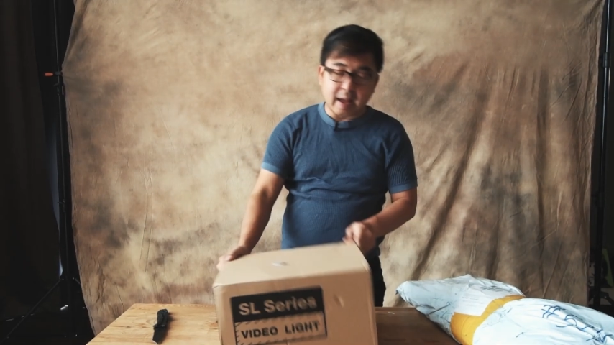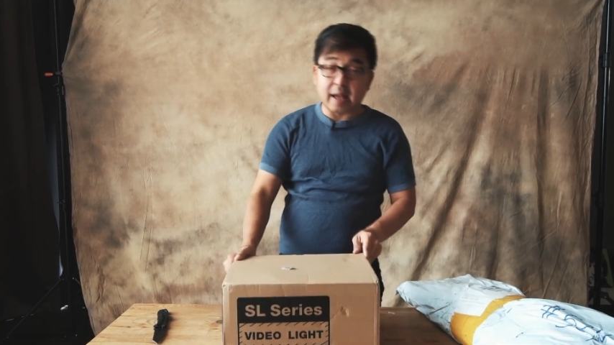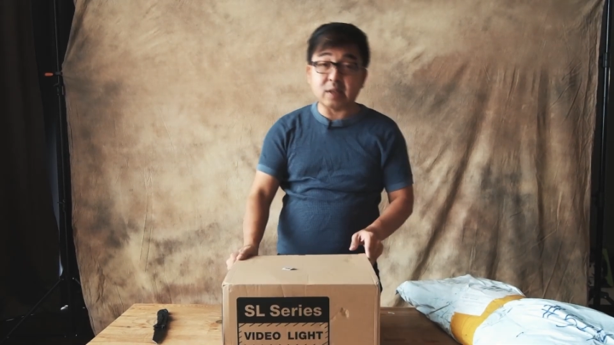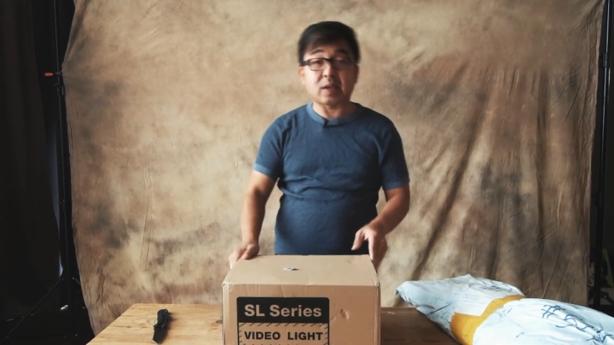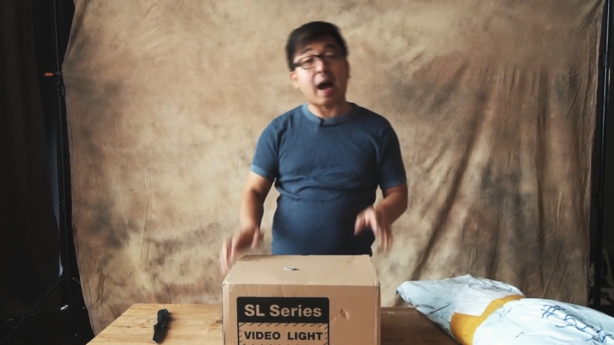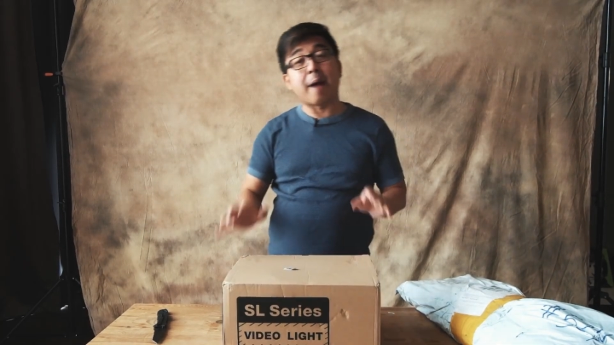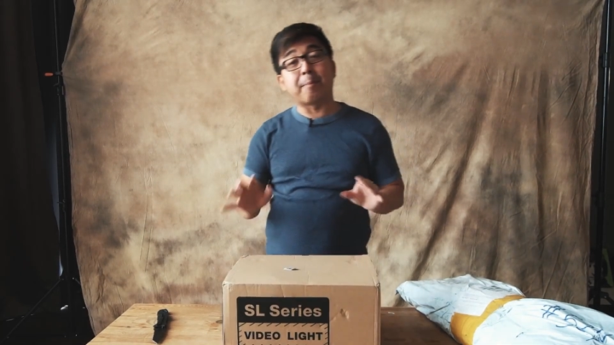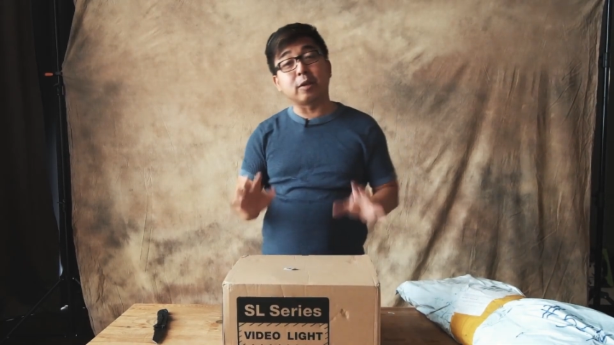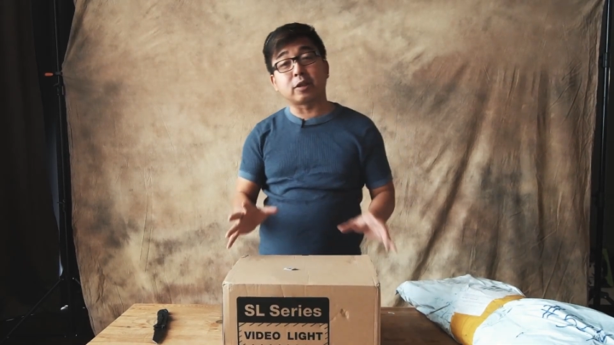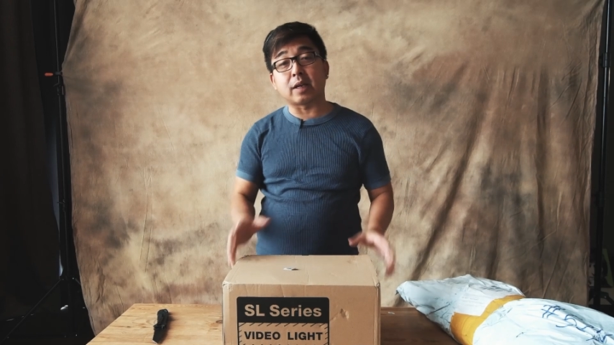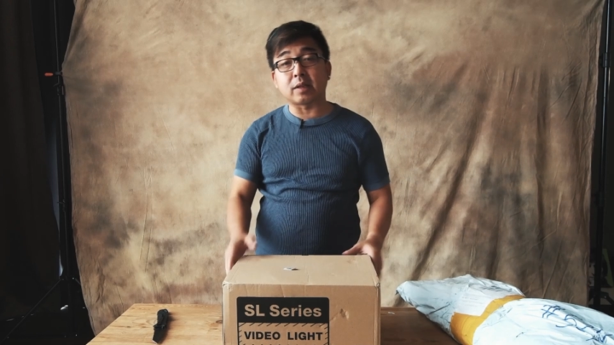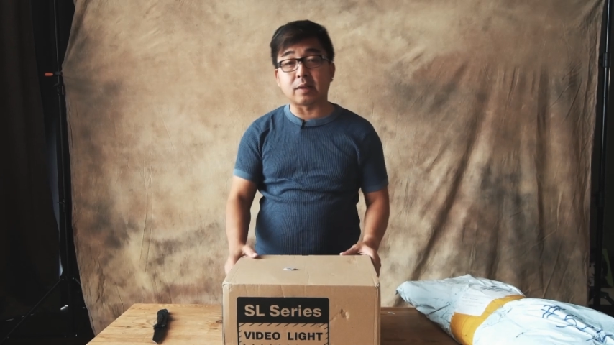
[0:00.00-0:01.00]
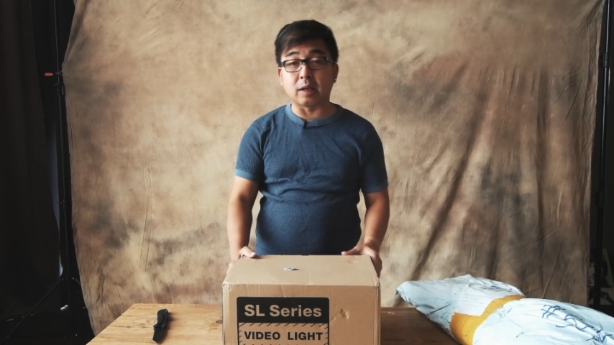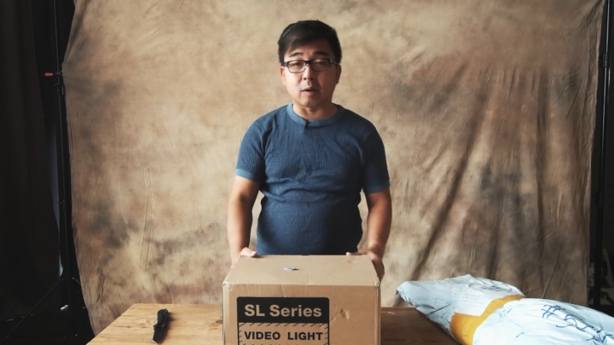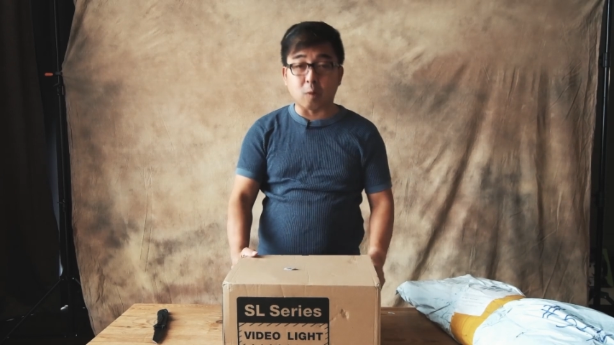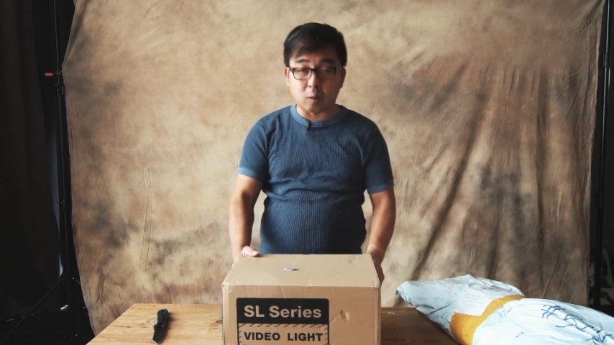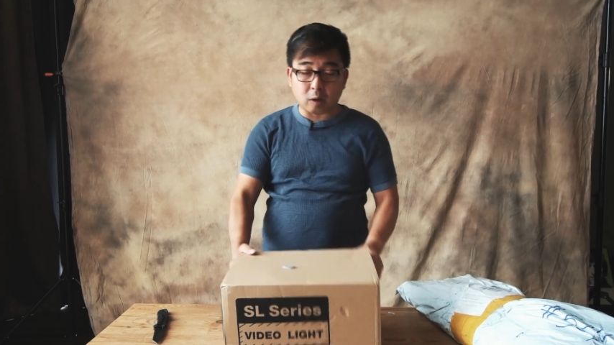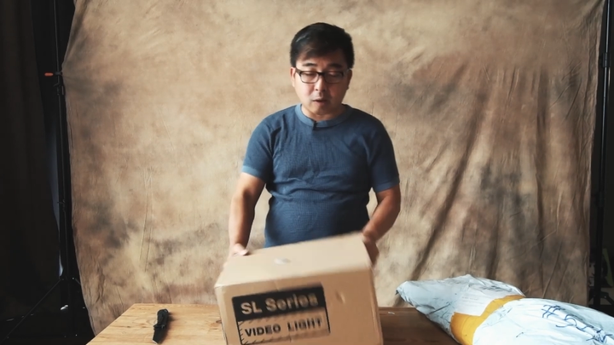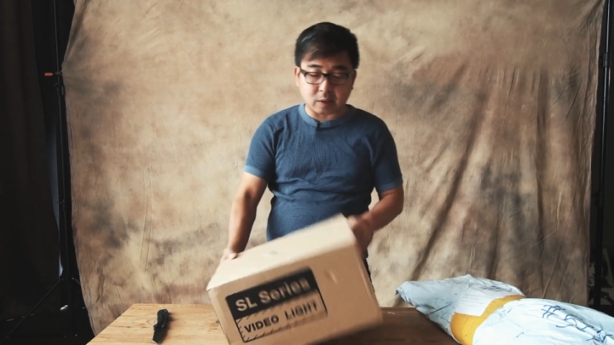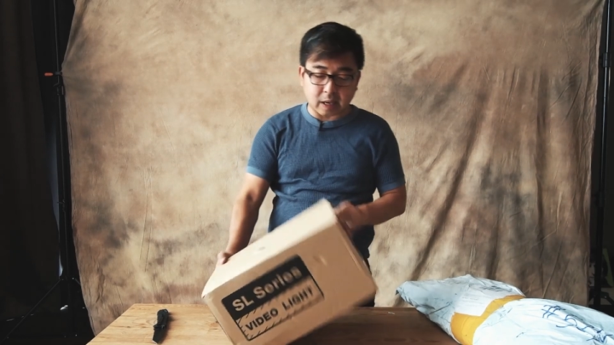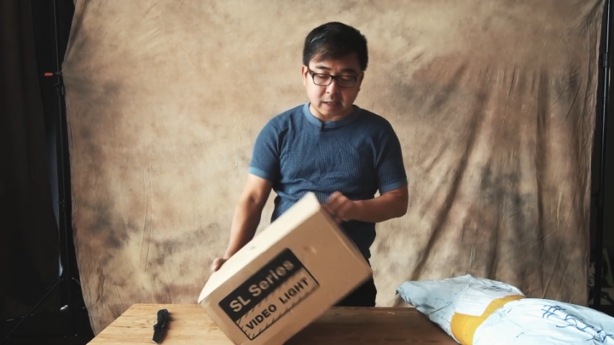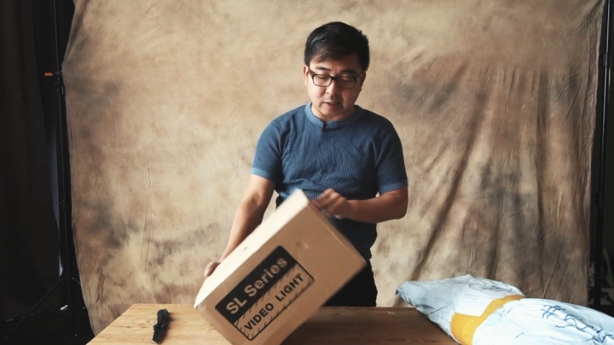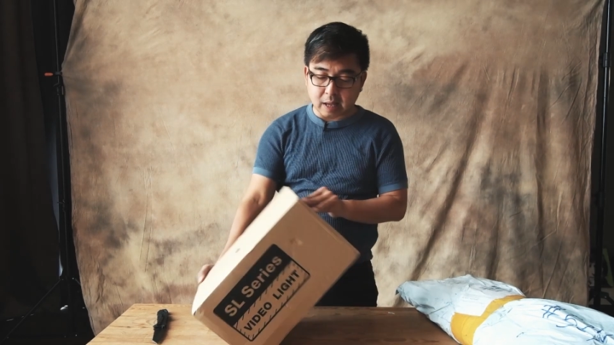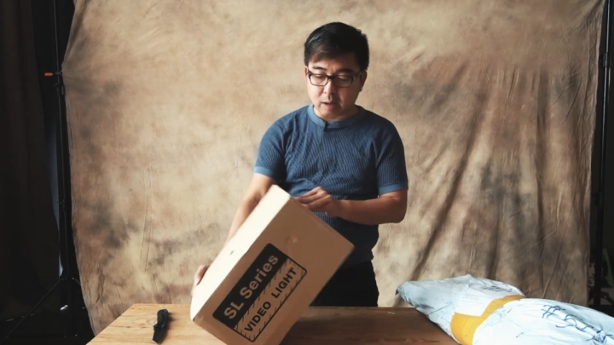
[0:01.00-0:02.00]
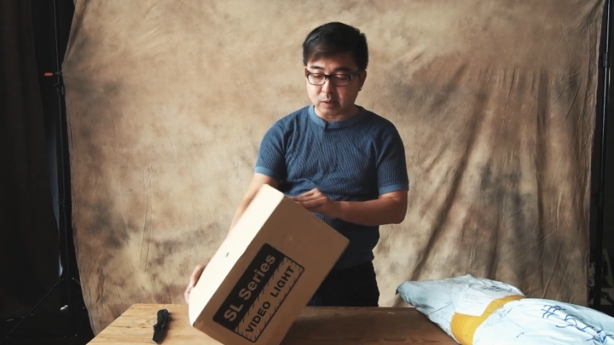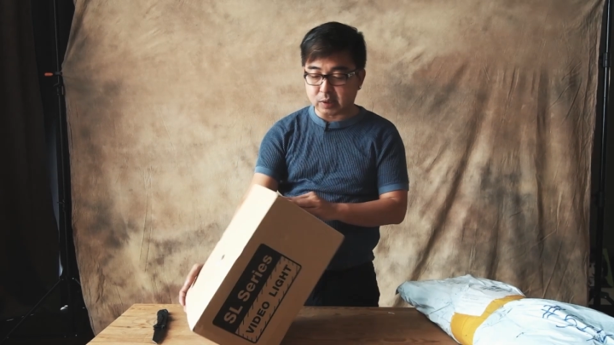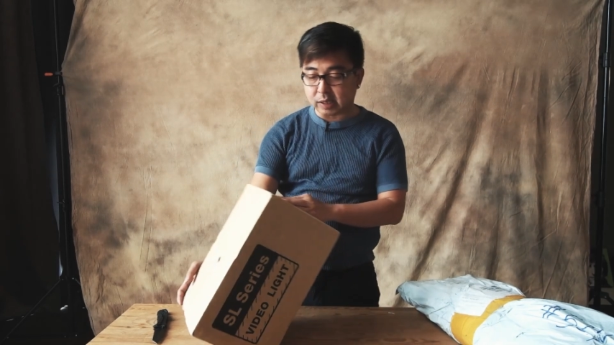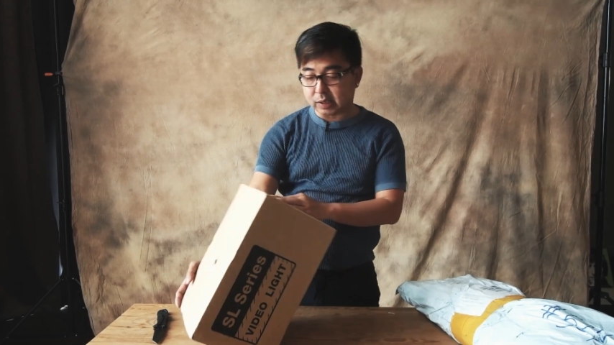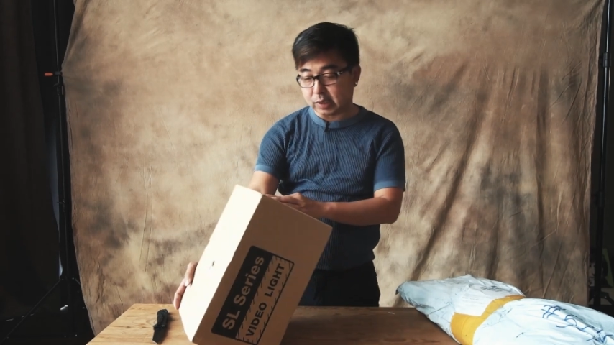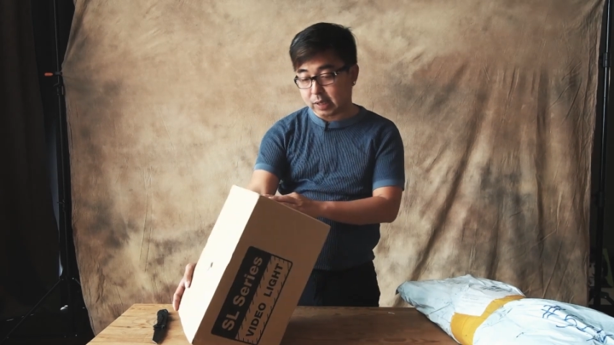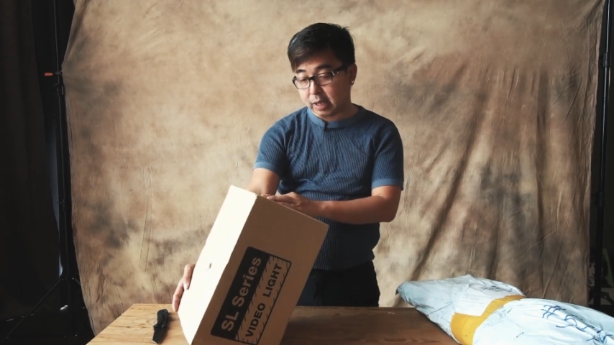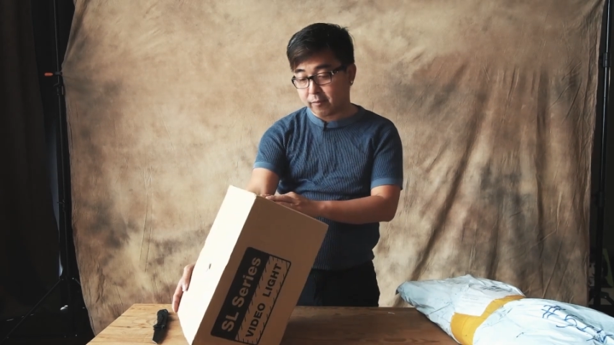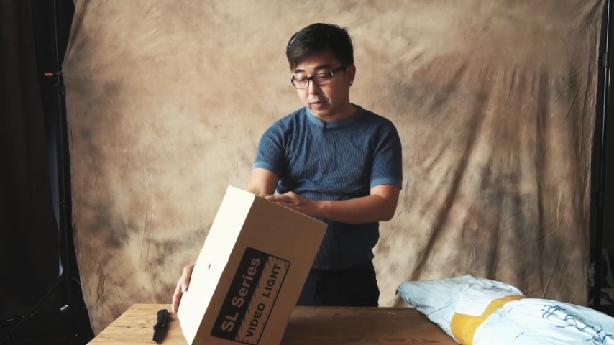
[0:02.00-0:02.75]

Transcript: Hence I purchased the Godox SL60